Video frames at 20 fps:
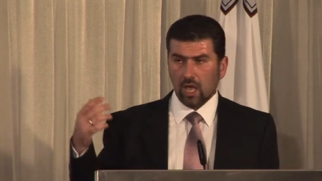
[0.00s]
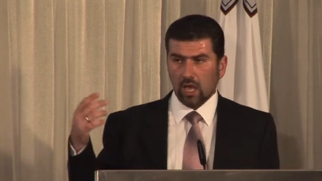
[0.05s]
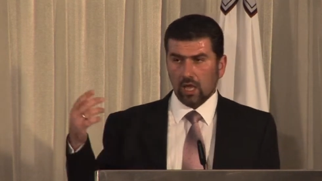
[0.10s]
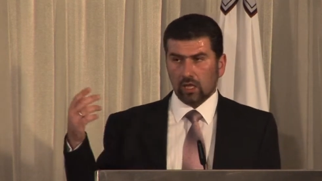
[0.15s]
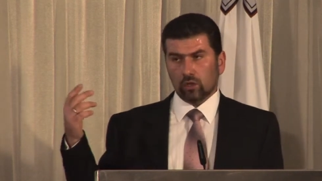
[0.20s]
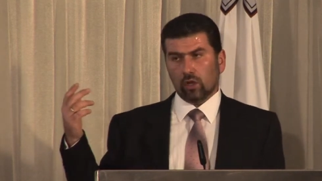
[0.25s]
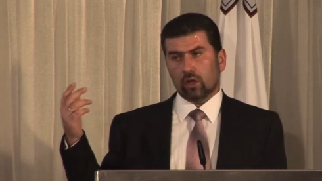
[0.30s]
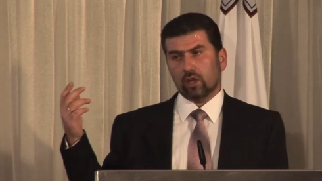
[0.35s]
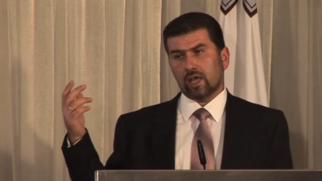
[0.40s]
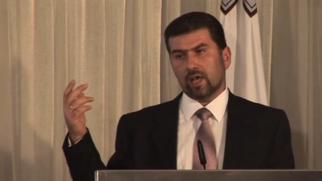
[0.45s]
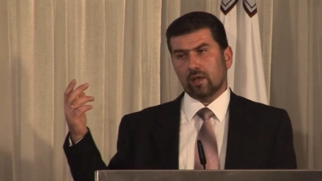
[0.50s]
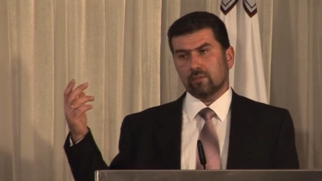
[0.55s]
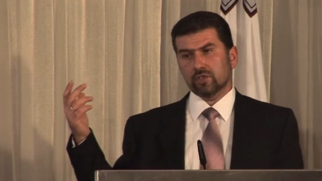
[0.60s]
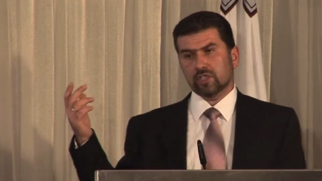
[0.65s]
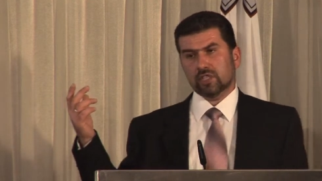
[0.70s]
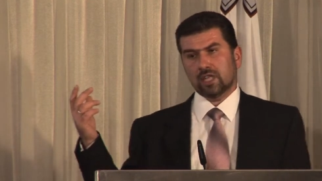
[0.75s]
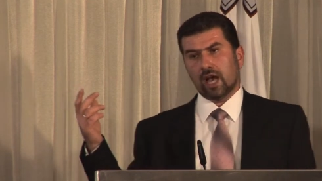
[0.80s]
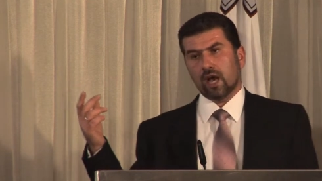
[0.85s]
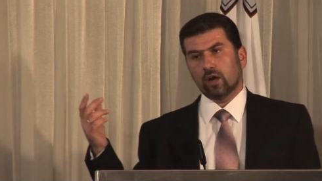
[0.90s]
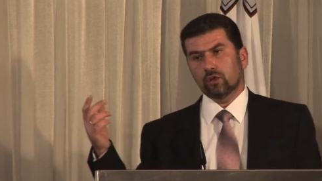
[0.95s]
It all
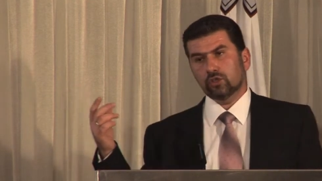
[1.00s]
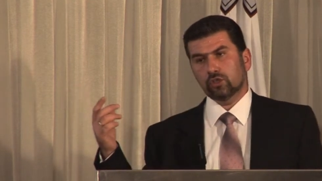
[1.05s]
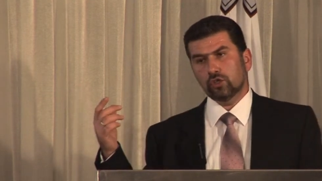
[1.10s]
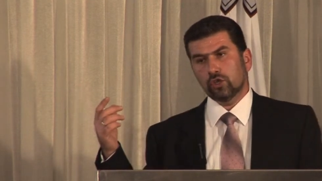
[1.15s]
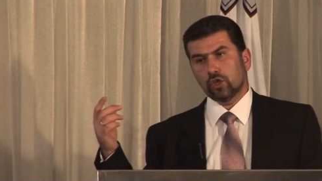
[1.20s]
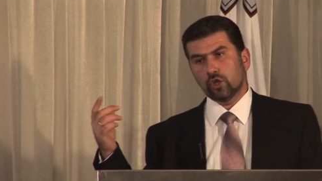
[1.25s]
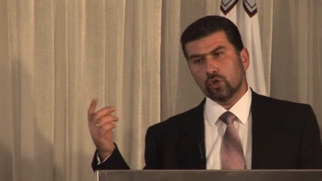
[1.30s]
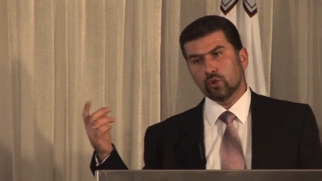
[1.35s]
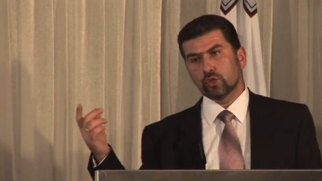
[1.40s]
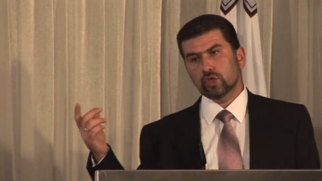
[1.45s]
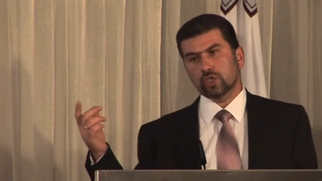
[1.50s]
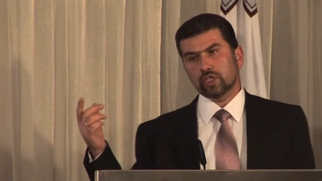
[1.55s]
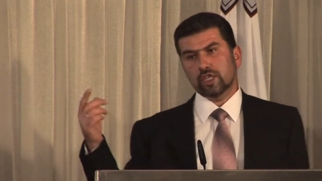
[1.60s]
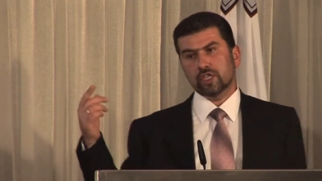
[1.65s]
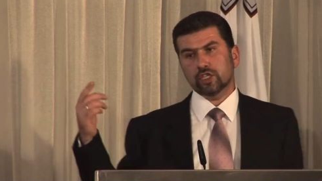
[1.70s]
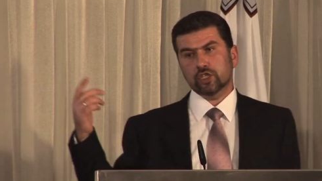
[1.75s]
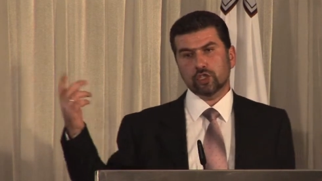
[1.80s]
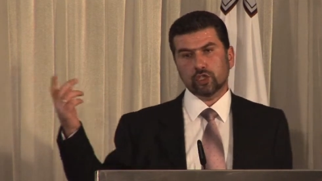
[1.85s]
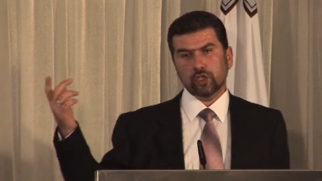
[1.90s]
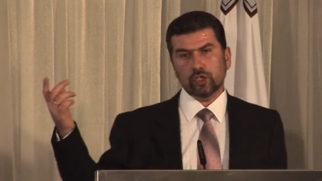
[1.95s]
comes down to
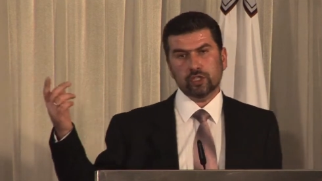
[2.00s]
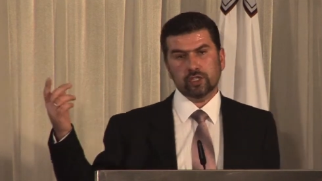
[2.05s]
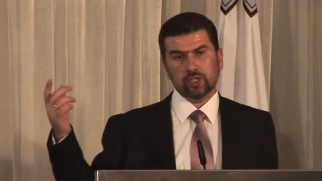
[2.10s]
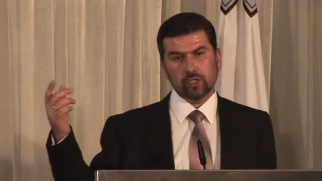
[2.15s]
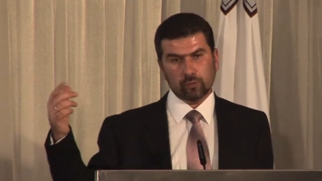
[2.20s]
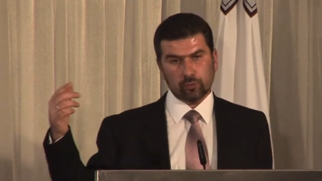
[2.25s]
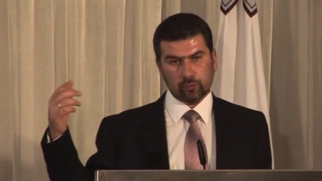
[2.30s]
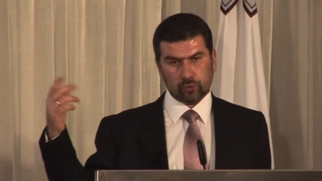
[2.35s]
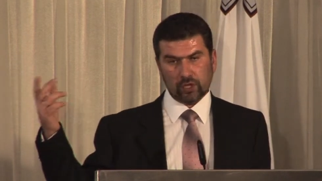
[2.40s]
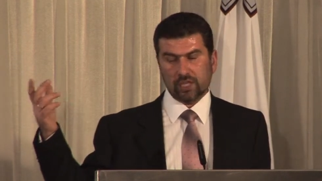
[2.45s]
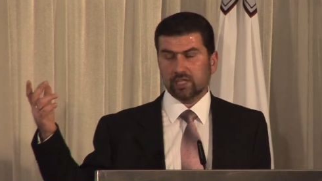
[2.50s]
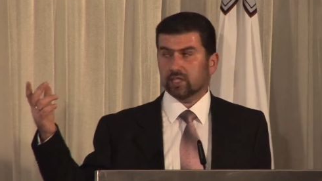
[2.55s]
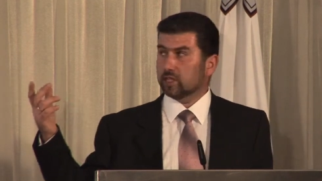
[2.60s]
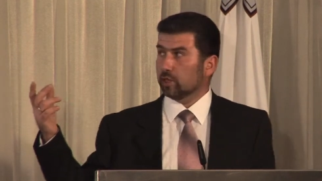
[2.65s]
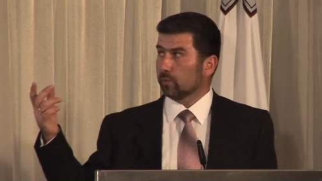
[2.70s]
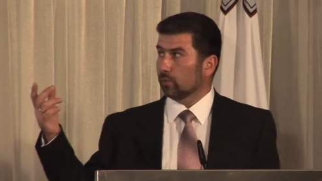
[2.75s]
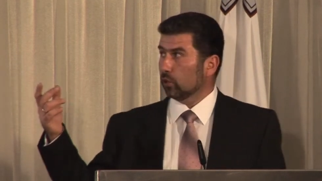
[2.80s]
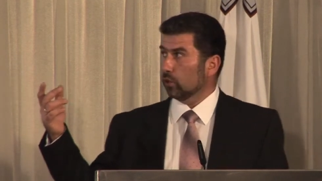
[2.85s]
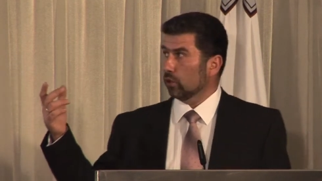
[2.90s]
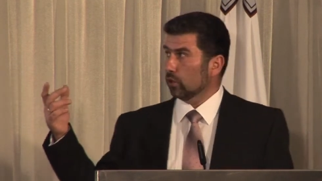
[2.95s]
using certain
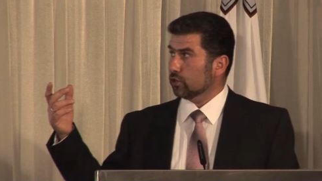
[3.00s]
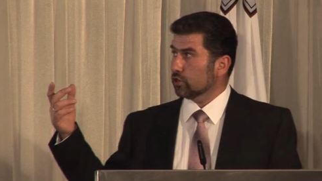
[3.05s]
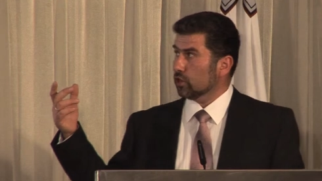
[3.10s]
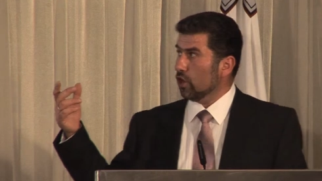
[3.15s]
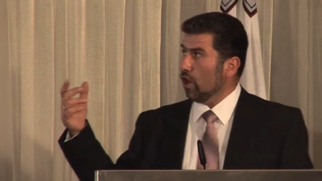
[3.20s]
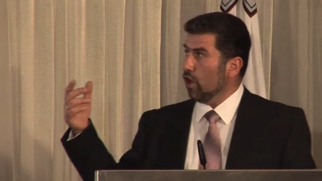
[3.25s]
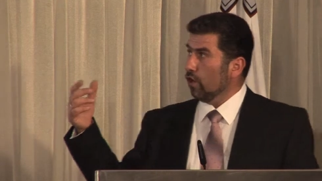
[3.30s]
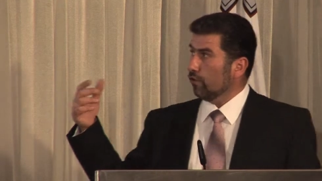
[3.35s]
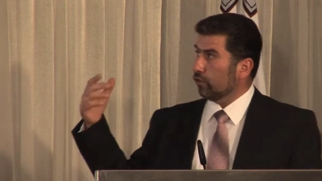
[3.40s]
principles.